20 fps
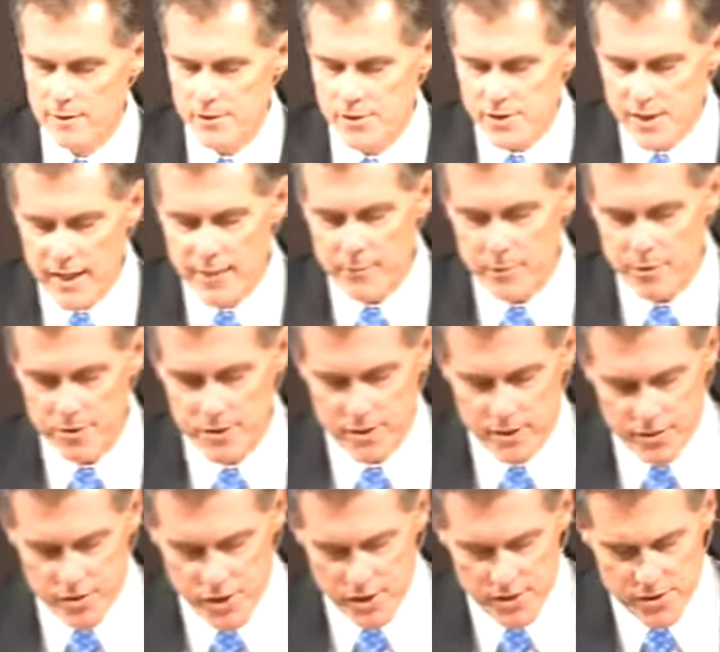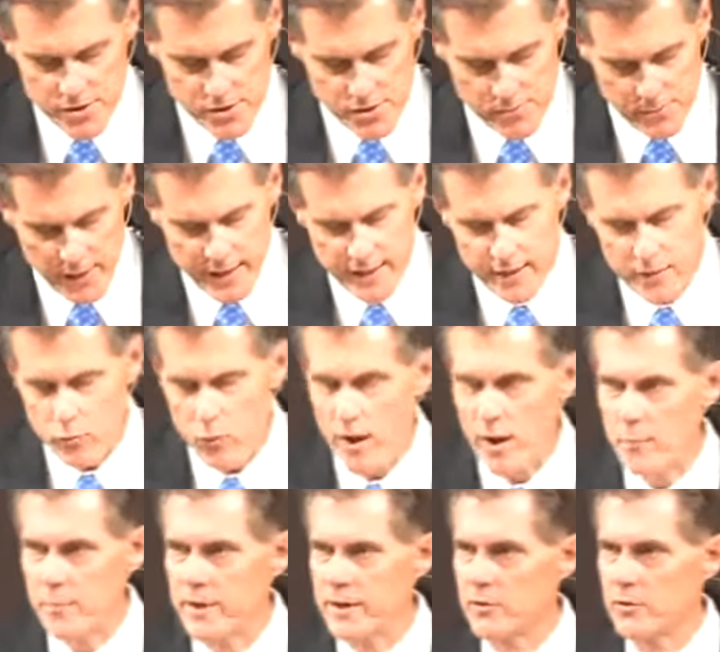statements that Jesus made
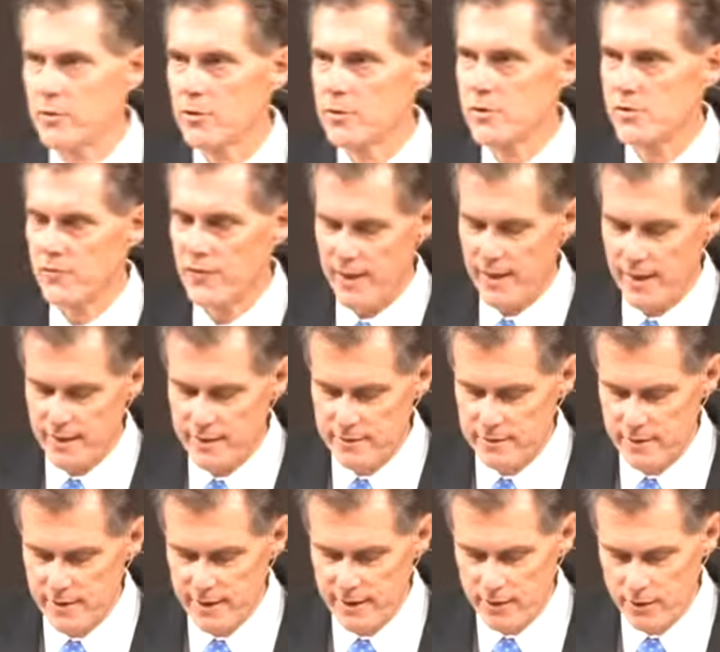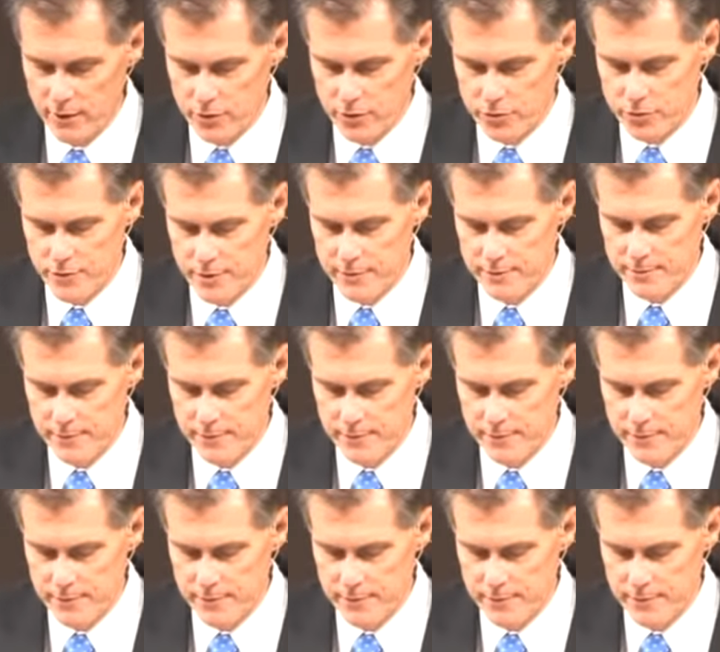while being crucified in Luke.